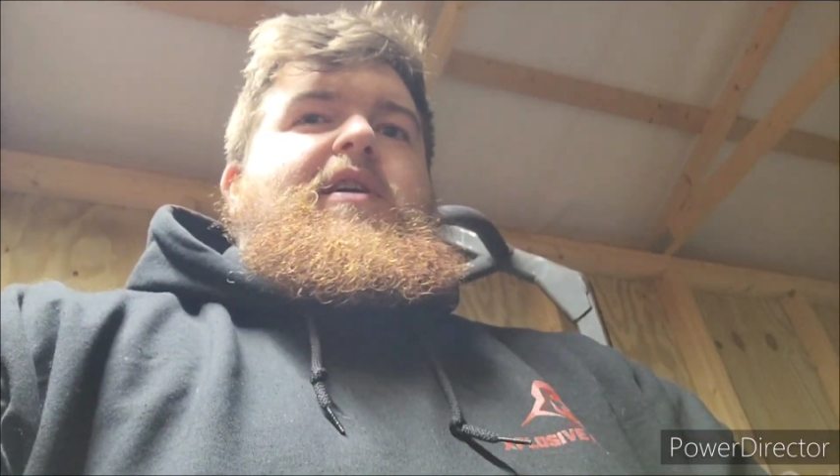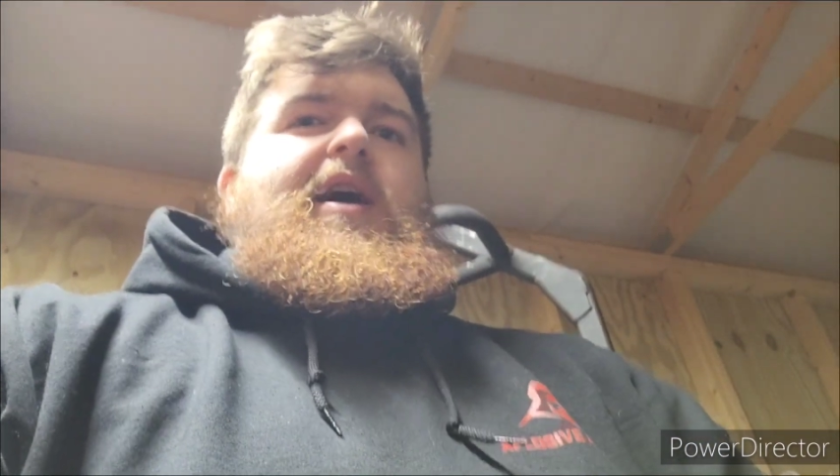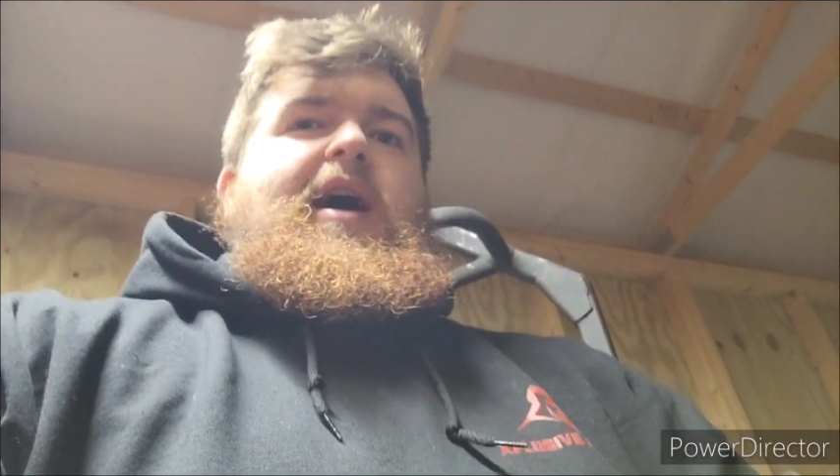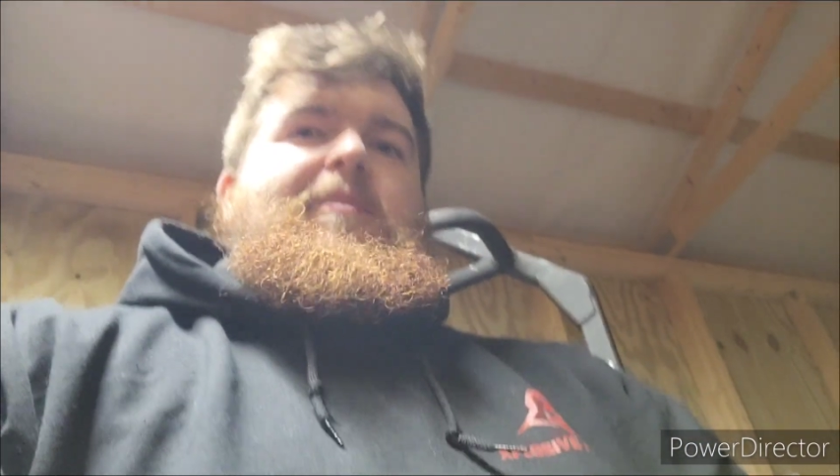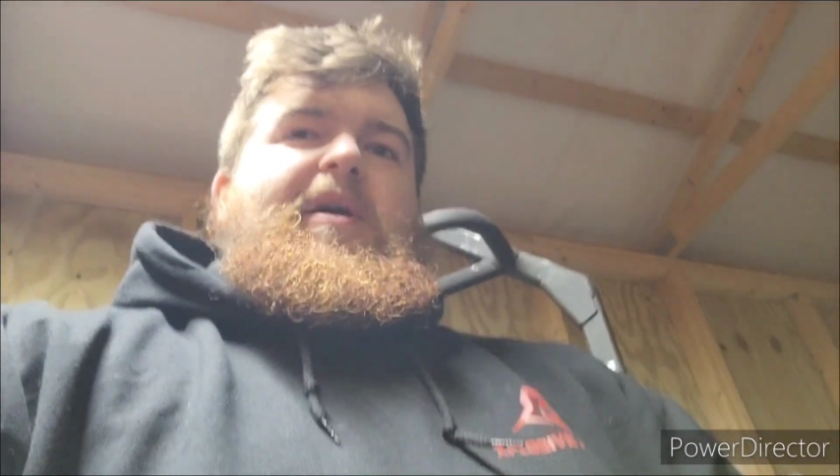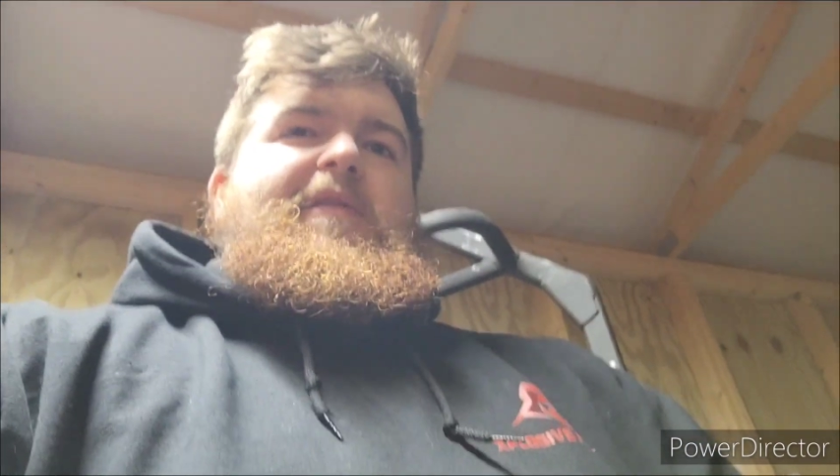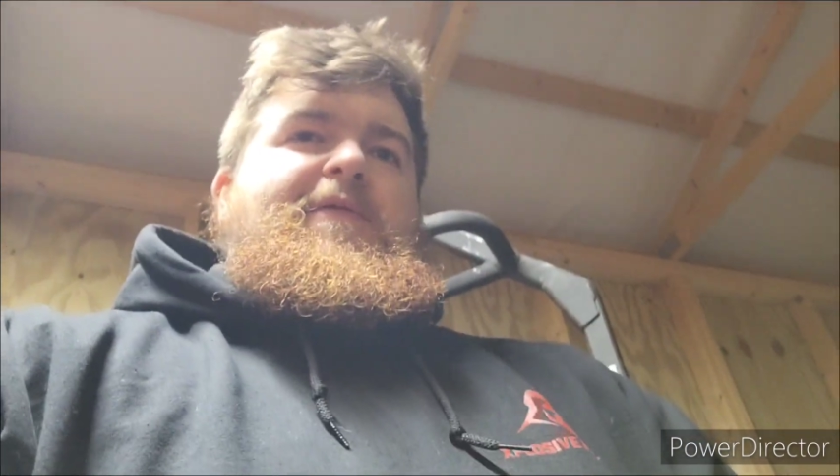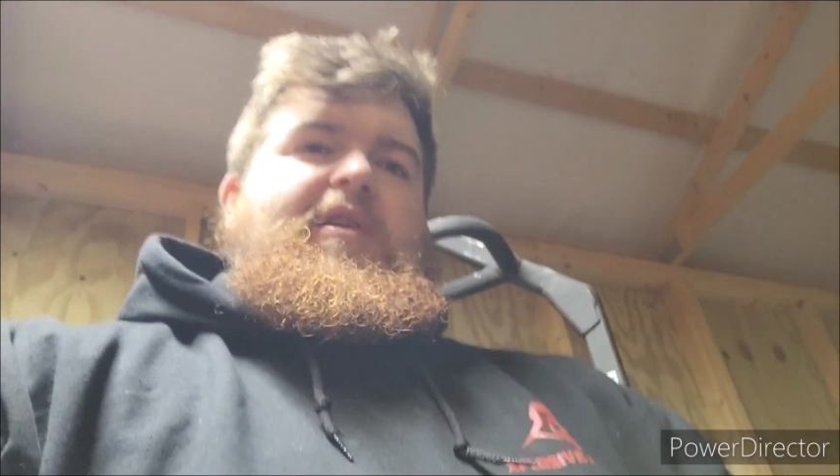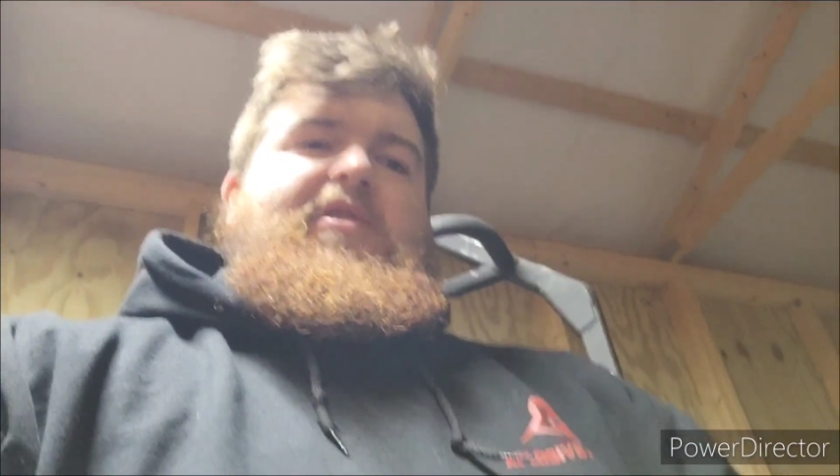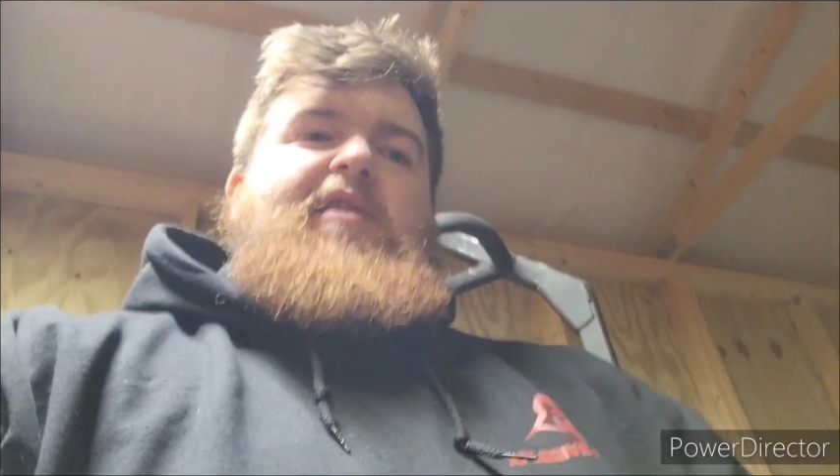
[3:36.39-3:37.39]
I had my
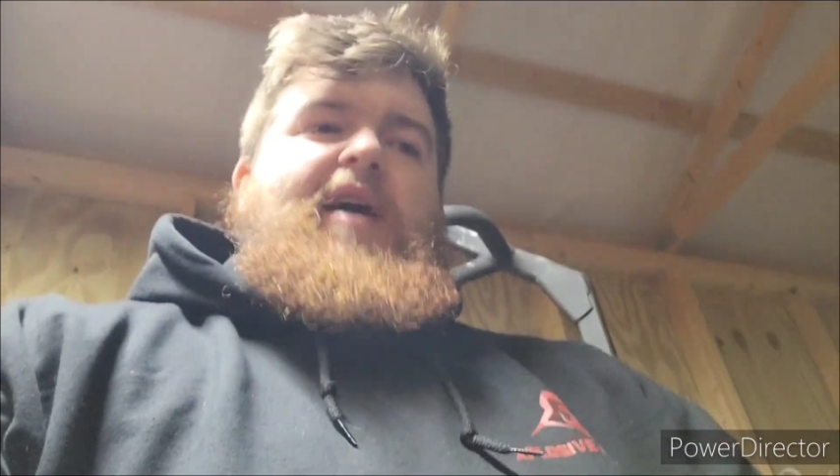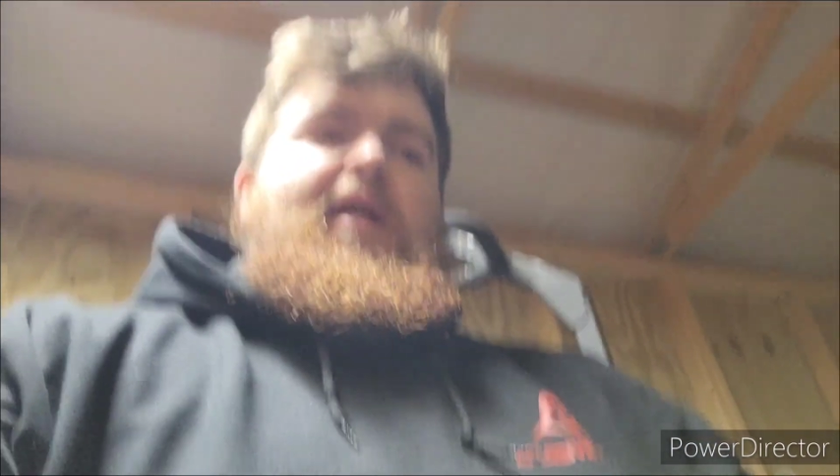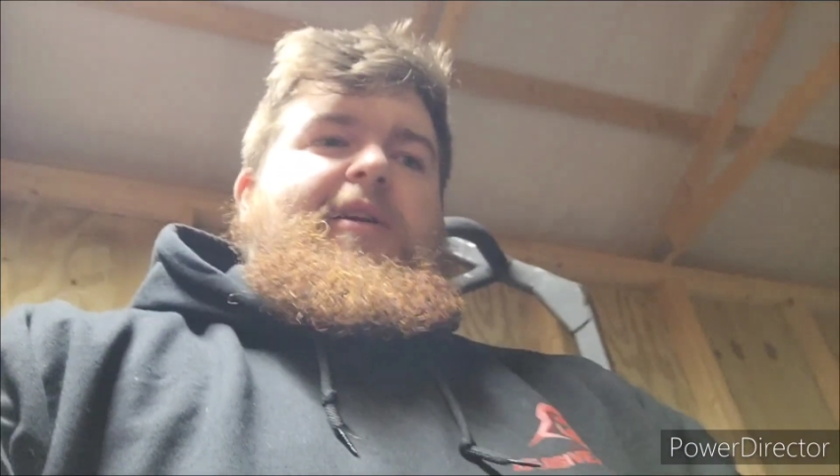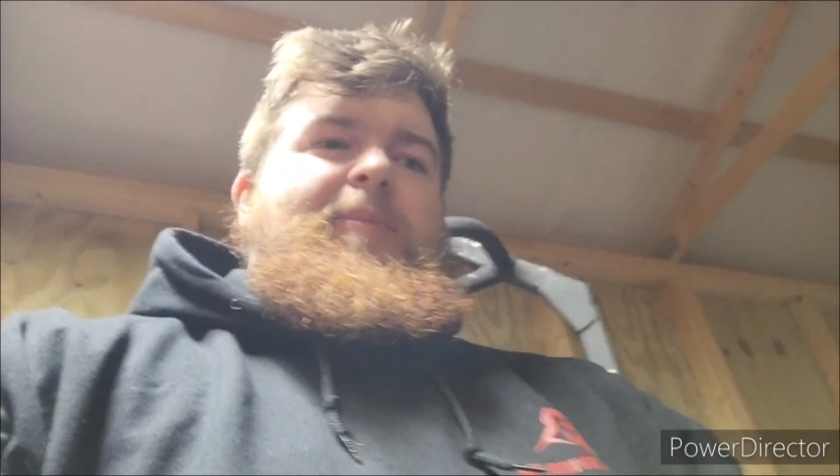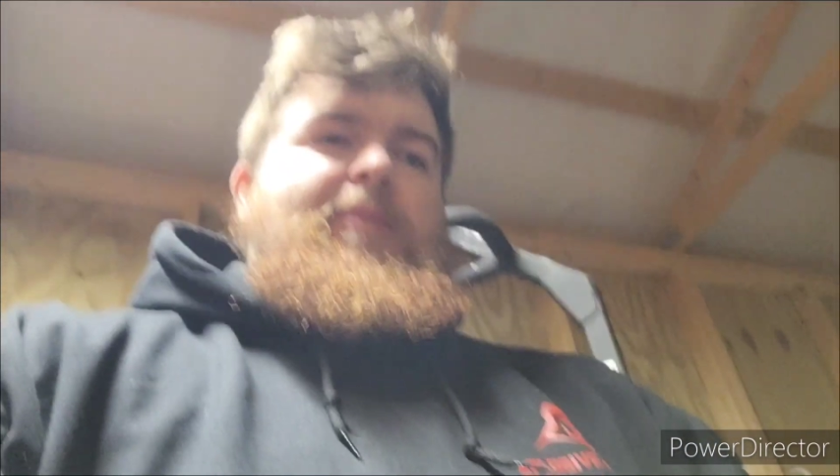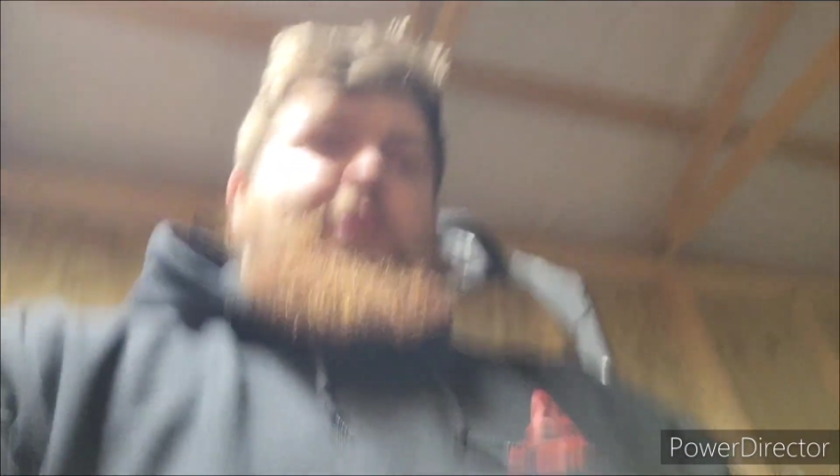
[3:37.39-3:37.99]
feet turned out a little bit